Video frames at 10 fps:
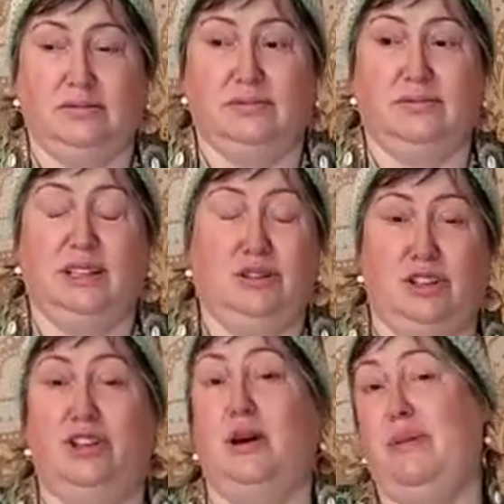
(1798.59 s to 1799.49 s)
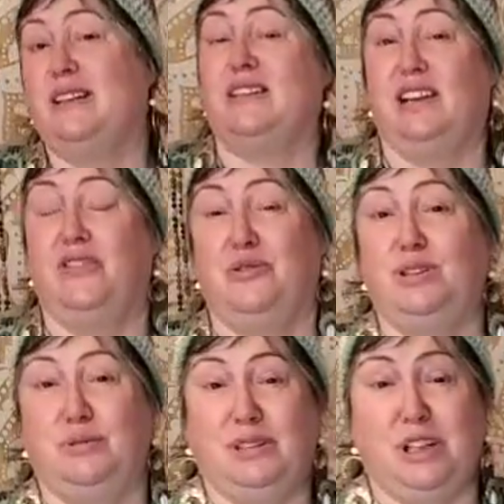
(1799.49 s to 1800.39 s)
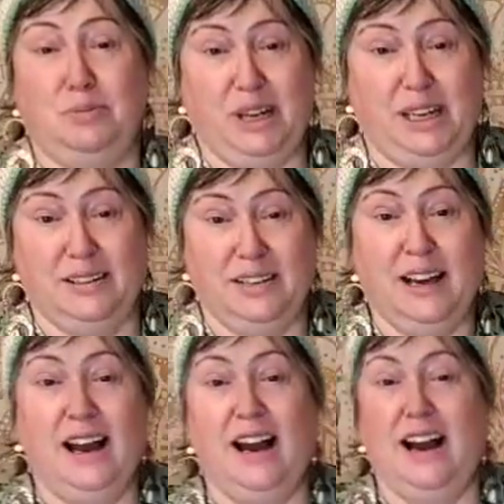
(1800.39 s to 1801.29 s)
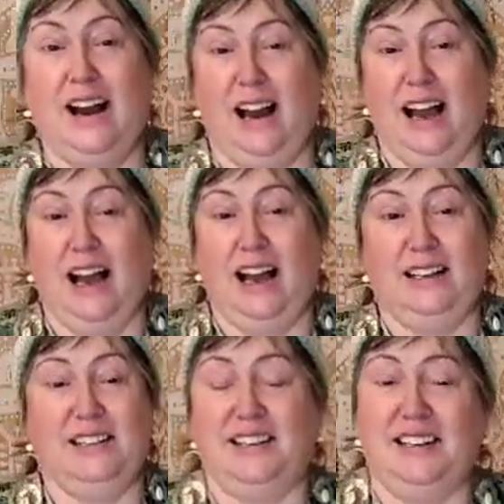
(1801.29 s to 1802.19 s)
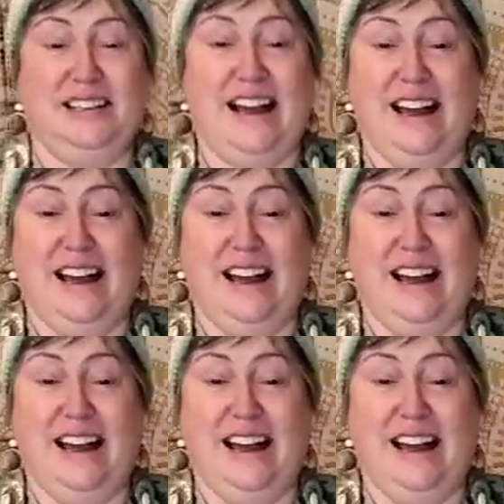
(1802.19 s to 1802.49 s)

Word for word: turned out better than i thought it was going to be and uh, yeah